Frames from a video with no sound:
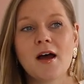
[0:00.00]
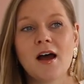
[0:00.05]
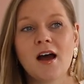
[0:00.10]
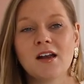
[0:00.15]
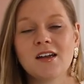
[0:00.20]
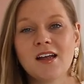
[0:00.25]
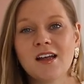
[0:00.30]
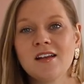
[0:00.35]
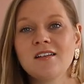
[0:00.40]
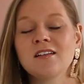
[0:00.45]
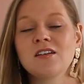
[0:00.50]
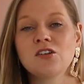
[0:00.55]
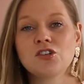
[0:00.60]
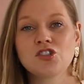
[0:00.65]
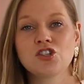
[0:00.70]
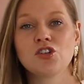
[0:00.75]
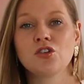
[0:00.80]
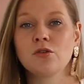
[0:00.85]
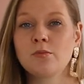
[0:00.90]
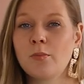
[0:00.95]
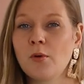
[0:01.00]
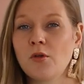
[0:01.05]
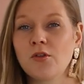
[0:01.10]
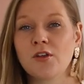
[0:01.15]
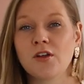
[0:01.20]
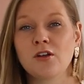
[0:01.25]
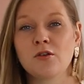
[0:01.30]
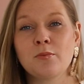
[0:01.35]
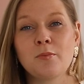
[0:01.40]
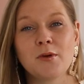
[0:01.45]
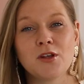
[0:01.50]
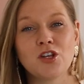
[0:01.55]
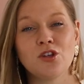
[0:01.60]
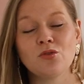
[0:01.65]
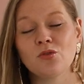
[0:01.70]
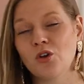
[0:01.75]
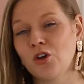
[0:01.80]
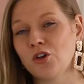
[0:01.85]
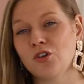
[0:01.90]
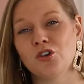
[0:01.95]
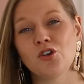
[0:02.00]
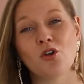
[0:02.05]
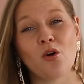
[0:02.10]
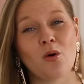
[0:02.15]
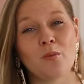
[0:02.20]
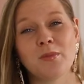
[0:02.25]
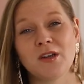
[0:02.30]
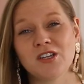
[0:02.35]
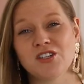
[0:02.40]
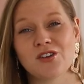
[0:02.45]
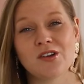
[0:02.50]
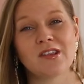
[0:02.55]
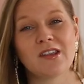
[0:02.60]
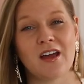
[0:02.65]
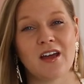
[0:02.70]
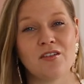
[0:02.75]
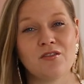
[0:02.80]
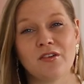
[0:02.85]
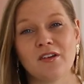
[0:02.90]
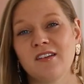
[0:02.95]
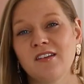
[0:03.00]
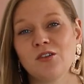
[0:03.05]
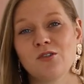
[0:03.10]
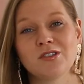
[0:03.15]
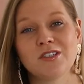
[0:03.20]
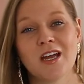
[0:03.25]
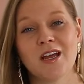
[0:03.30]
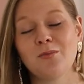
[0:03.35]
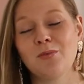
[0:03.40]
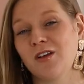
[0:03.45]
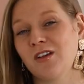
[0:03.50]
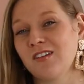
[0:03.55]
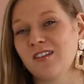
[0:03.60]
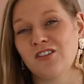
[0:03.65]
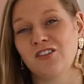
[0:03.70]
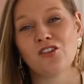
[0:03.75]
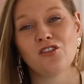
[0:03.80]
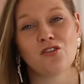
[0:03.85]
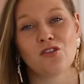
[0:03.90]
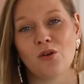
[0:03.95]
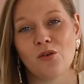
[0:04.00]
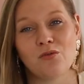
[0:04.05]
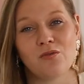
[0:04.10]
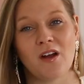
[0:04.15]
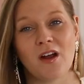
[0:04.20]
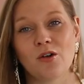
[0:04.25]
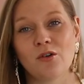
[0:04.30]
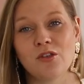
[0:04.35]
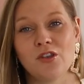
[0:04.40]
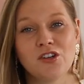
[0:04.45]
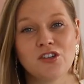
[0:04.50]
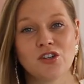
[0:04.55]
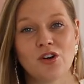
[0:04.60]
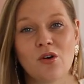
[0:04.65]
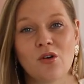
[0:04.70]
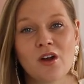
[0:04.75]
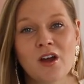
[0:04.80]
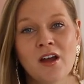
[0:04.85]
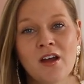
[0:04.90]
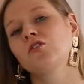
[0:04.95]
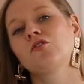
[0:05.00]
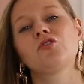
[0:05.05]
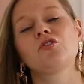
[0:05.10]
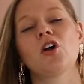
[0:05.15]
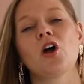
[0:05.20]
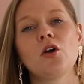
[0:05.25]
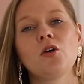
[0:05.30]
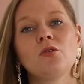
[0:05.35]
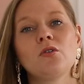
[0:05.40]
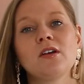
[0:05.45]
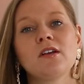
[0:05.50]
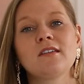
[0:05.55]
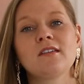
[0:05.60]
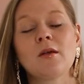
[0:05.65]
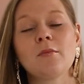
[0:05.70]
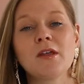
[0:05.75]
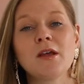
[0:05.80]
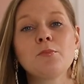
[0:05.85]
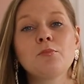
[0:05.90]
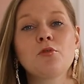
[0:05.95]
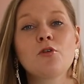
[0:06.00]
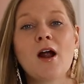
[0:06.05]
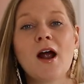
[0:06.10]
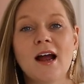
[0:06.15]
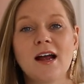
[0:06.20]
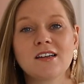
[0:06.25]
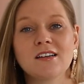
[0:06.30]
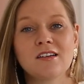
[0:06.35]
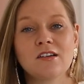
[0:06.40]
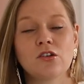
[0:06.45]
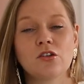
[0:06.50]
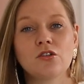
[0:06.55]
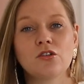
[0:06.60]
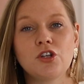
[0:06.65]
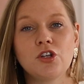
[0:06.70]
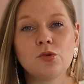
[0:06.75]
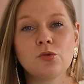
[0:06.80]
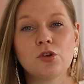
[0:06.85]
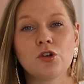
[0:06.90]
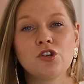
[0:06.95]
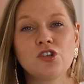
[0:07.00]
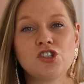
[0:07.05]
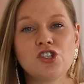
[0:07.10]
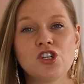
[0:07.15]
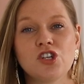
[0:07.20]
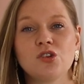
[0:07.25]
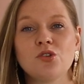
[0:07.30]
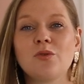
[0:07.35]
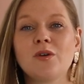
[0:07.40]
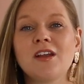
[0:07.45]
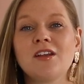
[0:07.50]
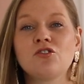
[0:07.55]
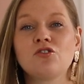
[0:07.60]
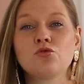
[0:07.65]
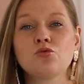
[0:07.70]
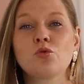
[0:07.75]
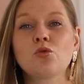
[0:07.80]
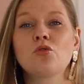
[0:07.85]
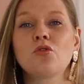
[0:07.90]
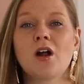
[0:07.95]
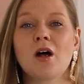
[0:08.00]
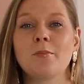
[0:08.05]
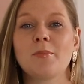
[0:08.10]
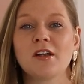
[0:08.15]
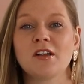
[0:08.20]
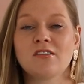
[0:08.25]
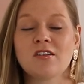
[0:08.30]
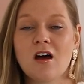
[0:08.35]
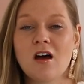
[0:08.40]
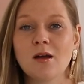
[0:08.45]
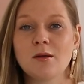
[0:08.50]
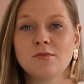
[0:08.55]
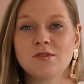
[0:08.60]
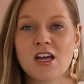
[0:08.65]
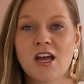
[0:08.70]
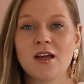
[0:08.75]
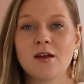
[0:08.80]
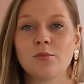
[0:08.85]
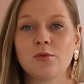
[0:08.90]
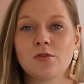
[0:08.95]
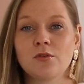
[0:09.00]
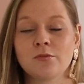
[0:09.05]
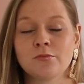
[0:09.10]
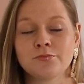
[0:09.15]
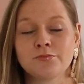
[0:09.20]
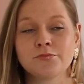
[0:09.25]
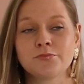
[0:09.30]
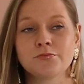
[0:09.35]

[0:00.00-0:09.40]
And isn't too bothered, but you could not be doing that every single day because it's just not fair on the dog. So something practical you can do is draw up a timetable.